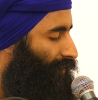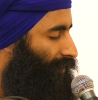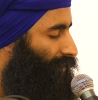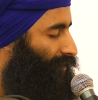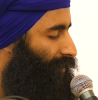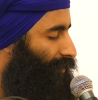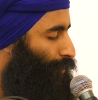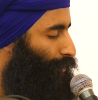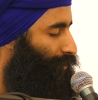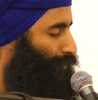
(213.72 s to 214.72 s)
because he
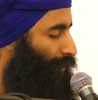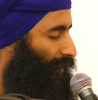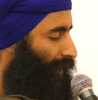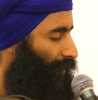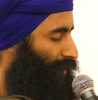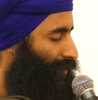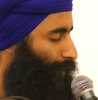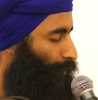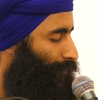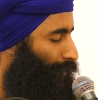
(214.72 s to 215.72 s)
knows what game he's
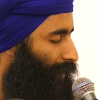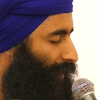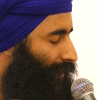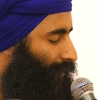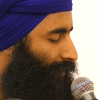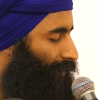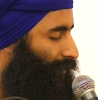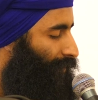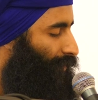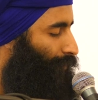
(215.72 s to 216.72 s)
about to play.
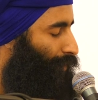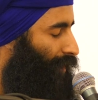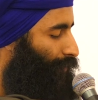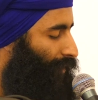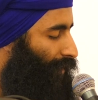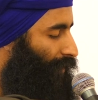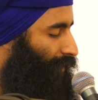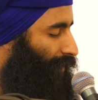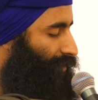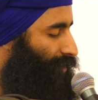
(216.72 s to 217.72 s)
The Prem
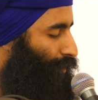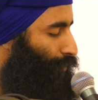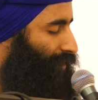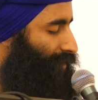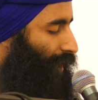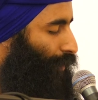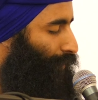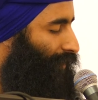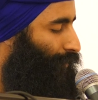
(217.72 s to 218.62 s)
Khilan Ka Chao is there within